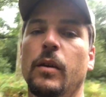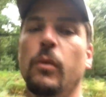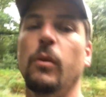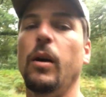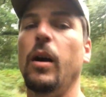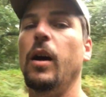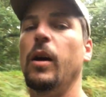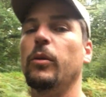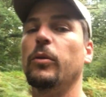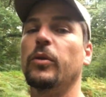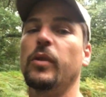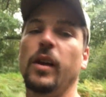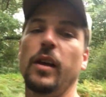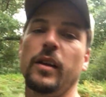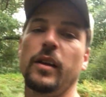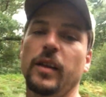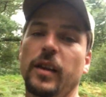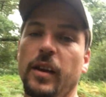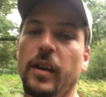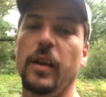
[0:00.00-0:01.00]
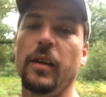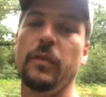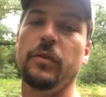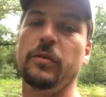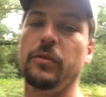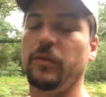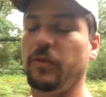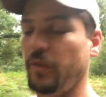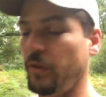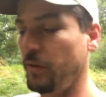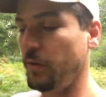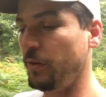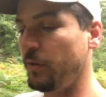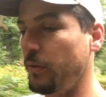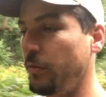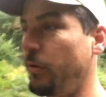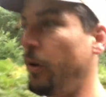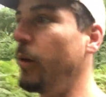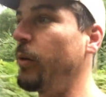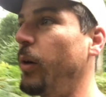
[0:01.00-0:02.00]
Well, I was lucky enough to
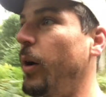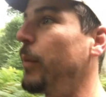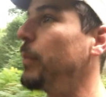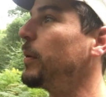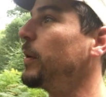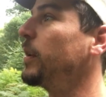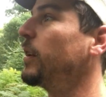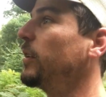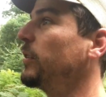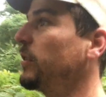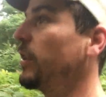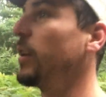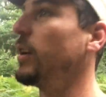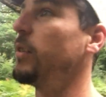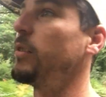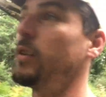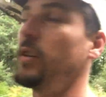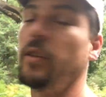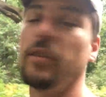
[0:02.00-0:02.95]
grow up in this area,